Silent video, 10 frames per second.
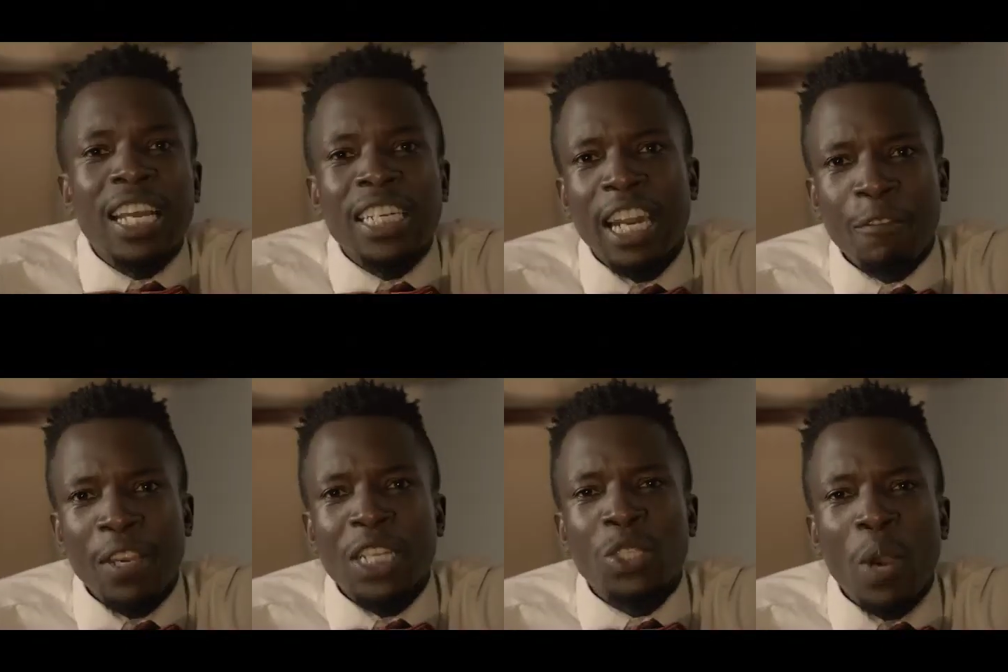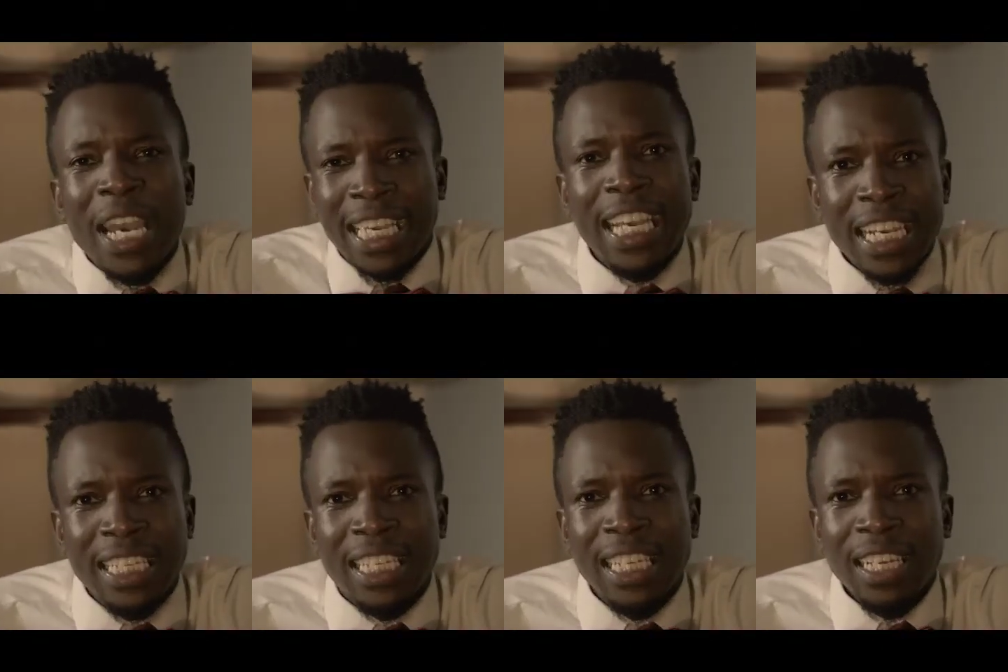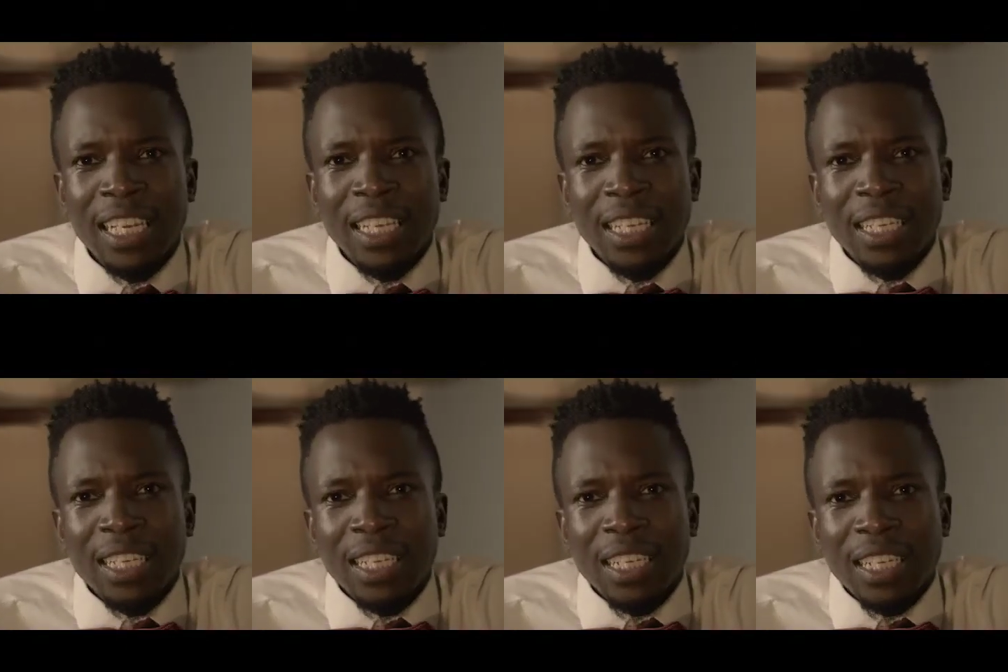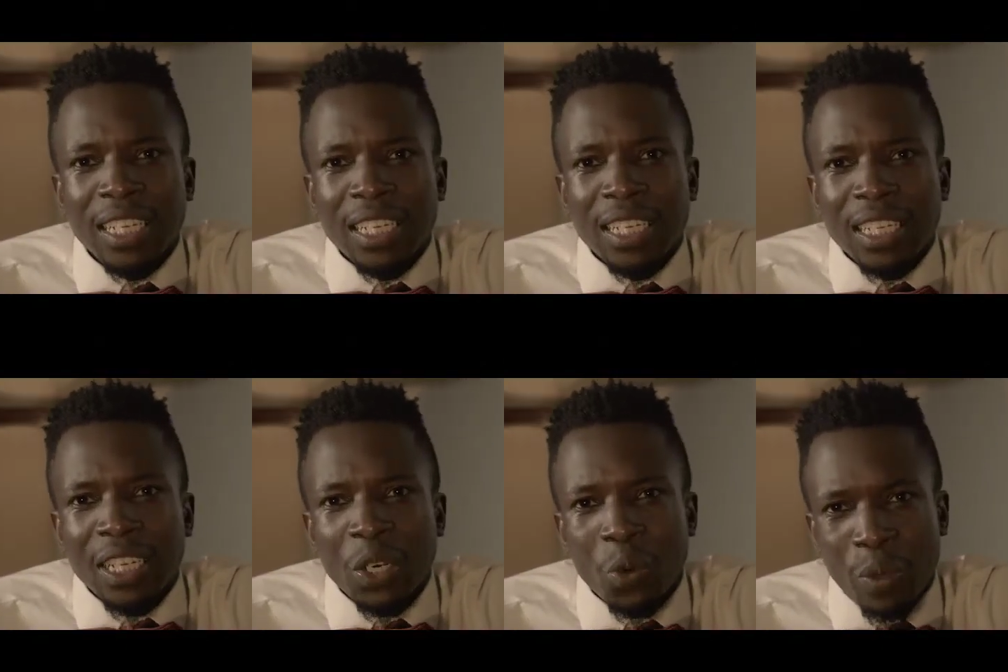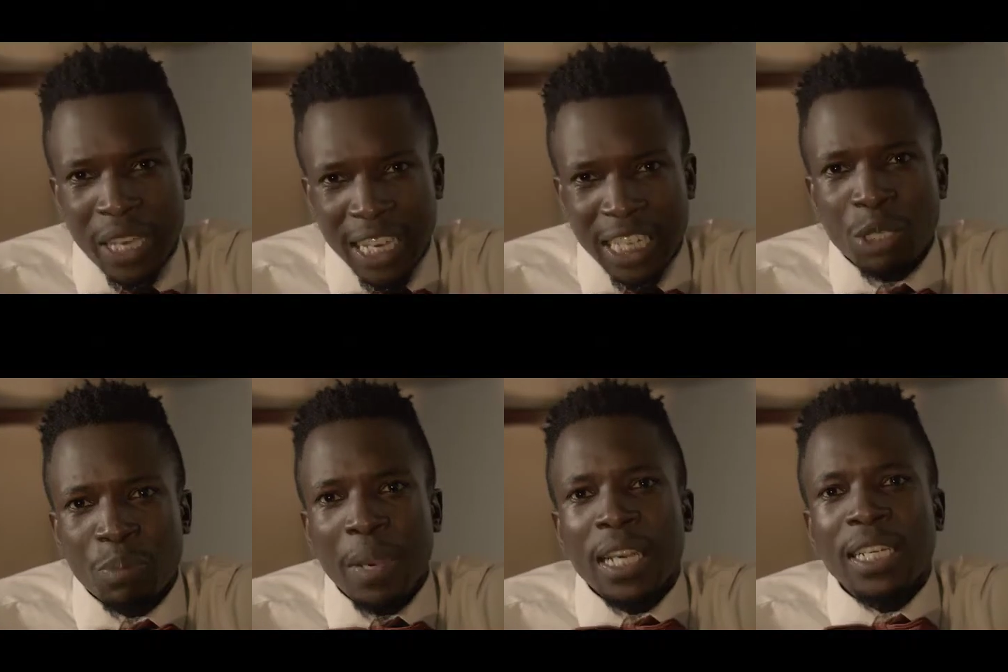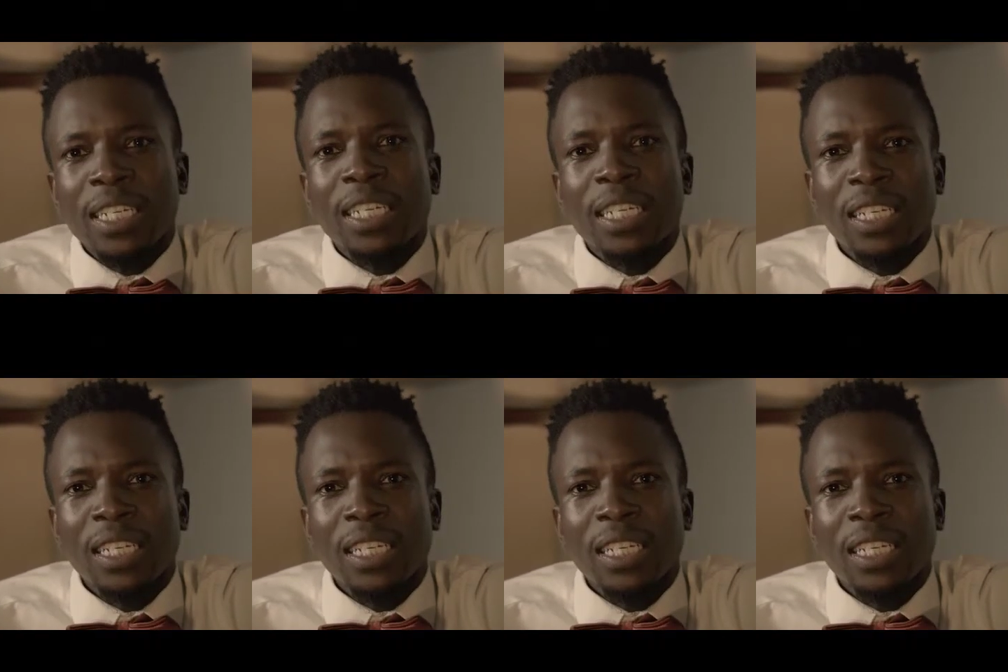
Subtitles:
and graveyards where kids who we expect